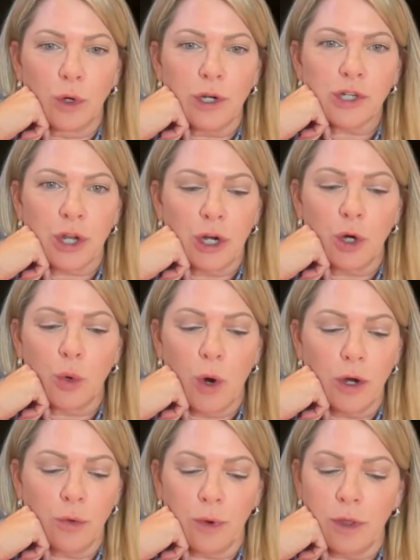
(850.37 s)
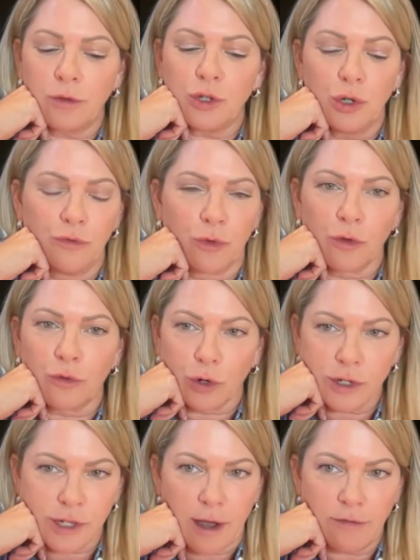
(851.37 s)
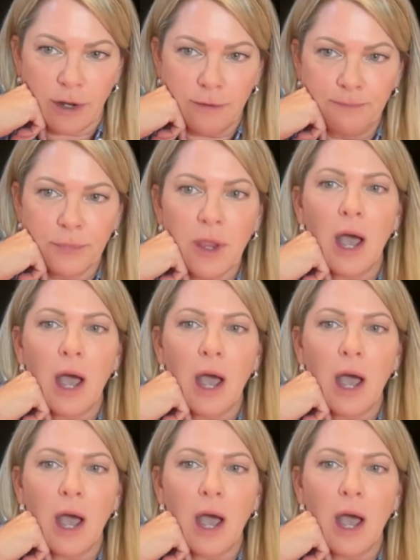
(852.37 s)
We're just going to quote it with 2447